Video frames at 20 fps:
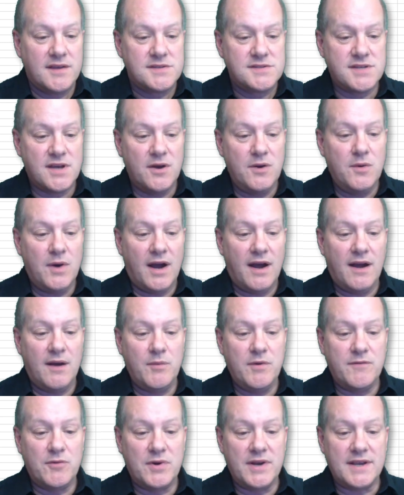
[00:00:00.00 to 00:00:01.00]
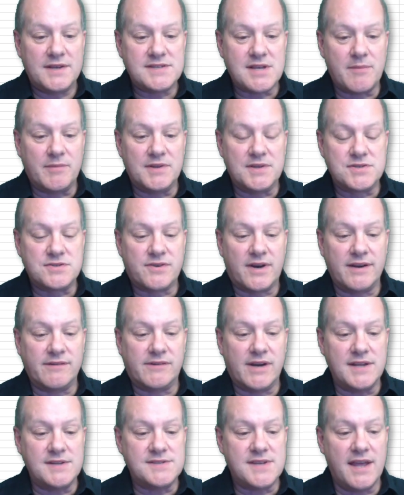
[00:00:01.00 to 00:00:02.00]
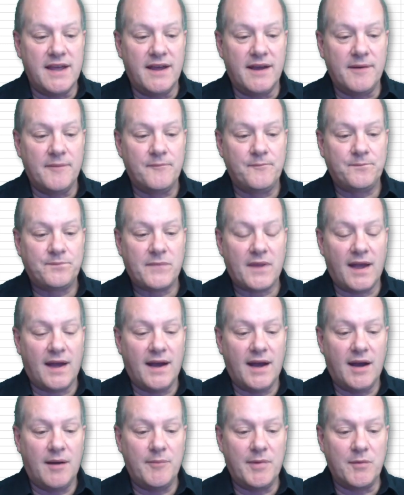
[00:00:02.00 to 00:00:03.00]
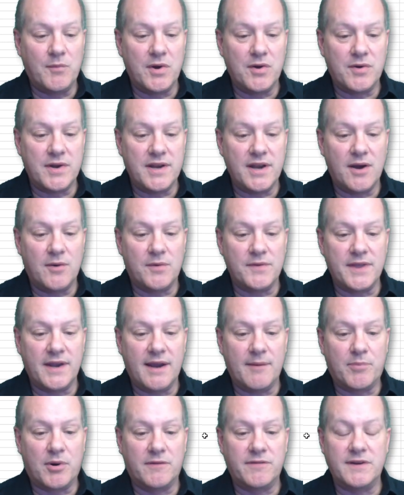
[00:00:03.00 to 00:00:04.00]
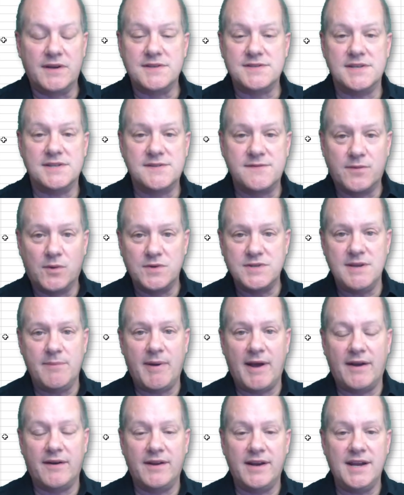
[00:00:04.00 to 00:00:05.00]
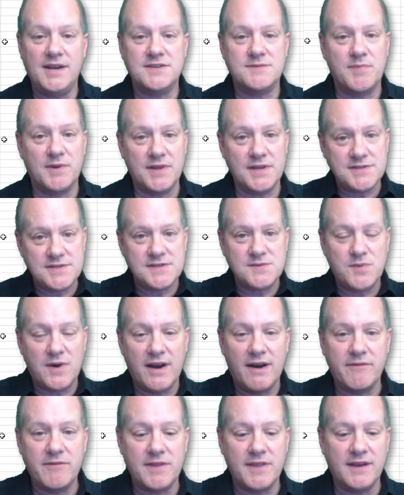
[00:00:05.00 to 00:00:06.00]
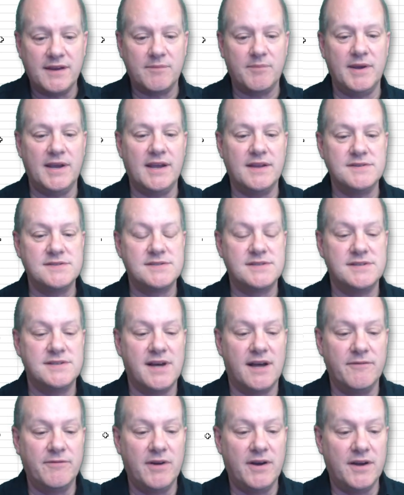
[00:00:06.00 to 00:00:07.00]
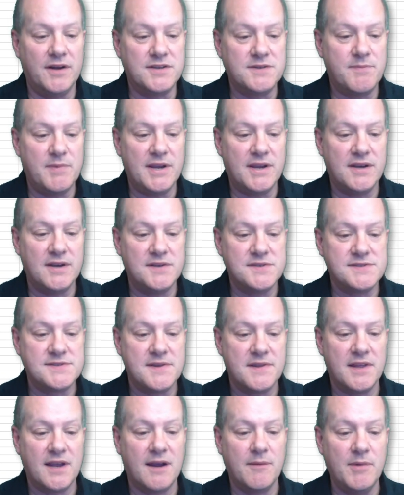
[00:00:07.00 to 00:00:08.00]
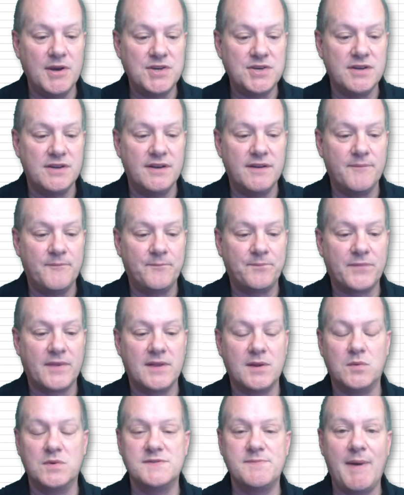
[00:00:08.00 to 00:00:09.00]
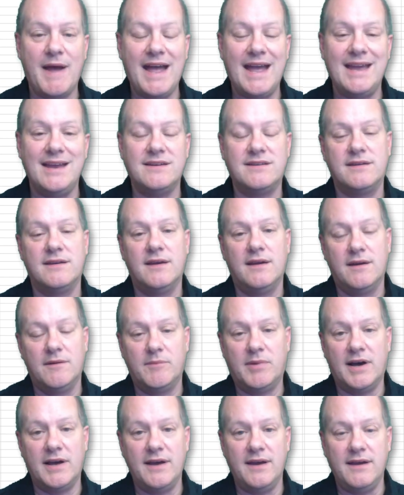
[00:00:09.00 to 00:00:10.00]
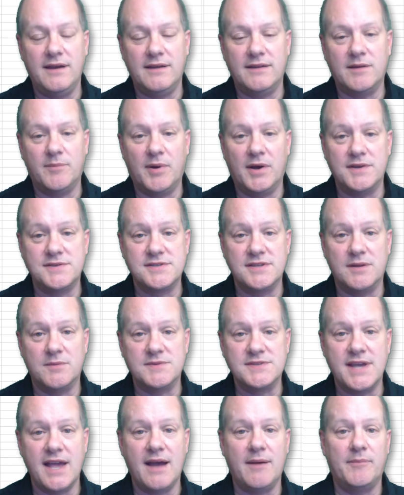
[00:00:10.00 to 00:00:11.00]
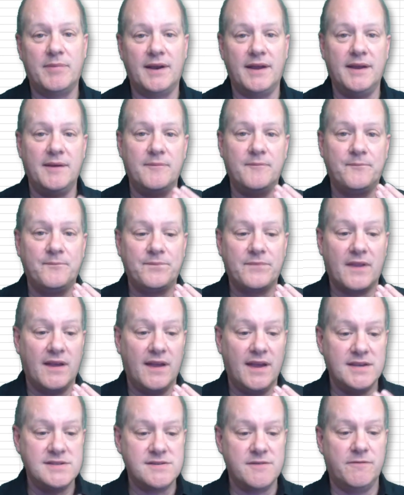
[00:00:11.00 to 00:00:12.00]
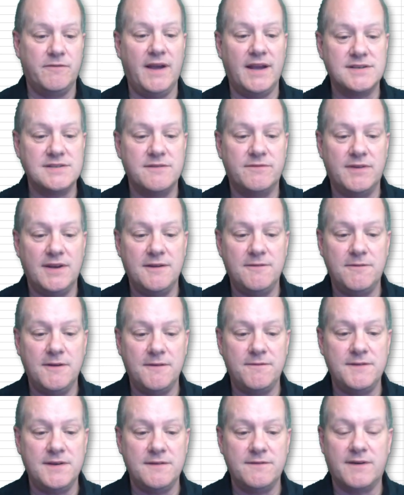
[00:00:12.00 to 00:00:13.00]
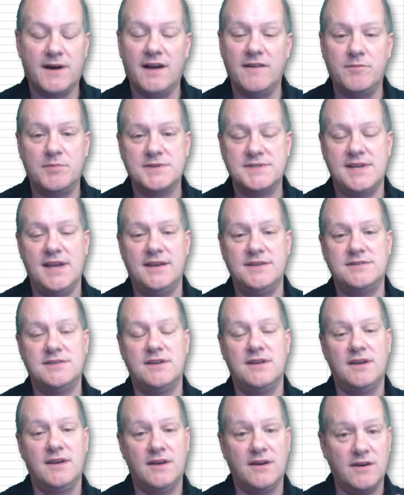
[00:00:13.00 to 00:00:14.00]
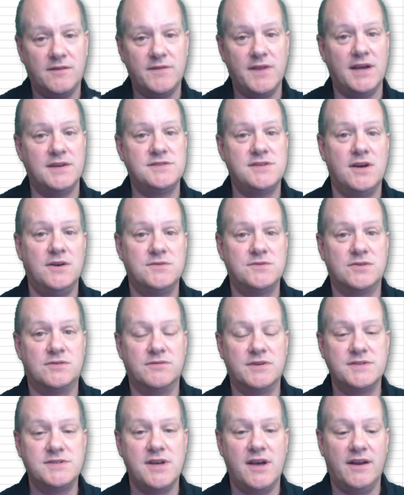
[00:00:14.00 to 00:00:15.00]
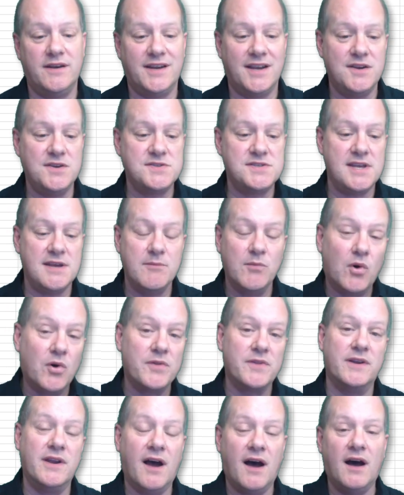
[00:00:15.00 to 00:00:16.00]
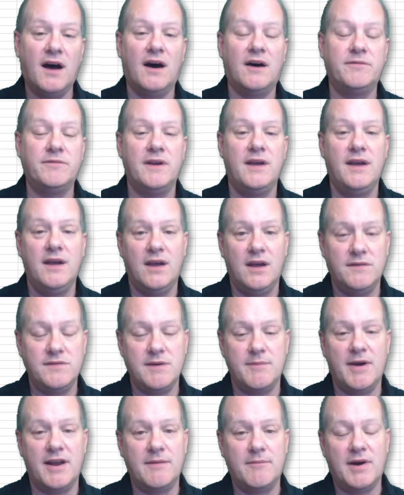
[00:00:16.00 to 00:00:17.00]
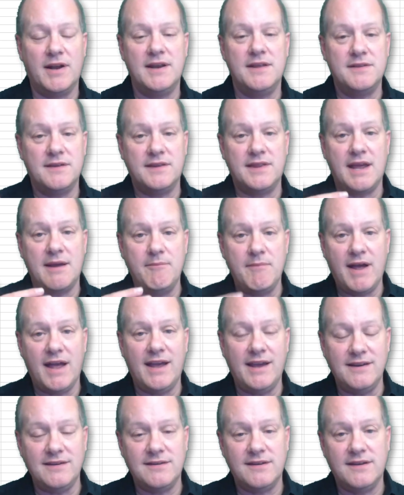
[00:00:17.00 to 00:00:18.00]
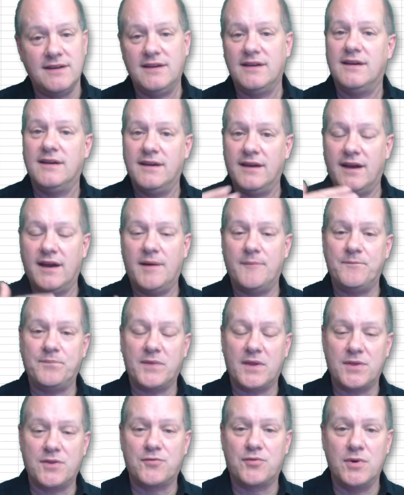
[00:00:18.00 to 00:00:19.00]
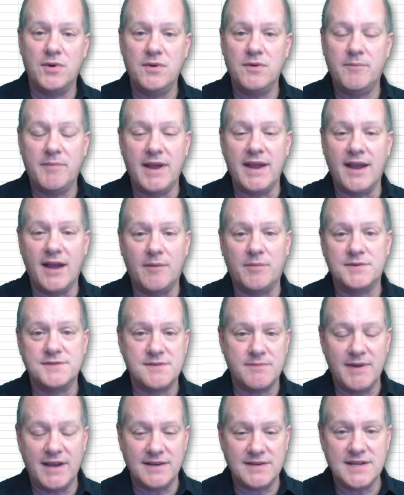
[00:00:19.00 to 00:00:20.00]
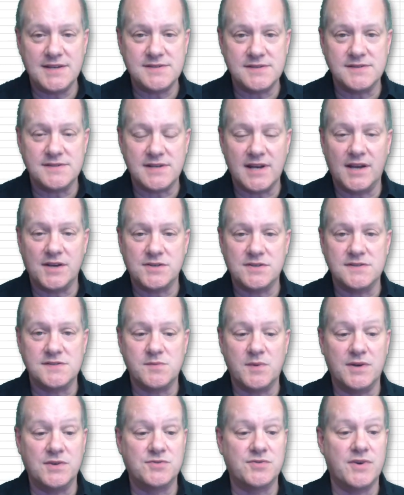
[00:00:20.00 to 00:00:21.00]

So we've already examined the strike rates here, and we already know what the net profit is. It's £40 on each. But this is where everything begins to diverge, because the commission that was paid by the person that was gambling is effectively 55% of their total return. Can you see more than half of the amount of money that they made through being able to make decent selections when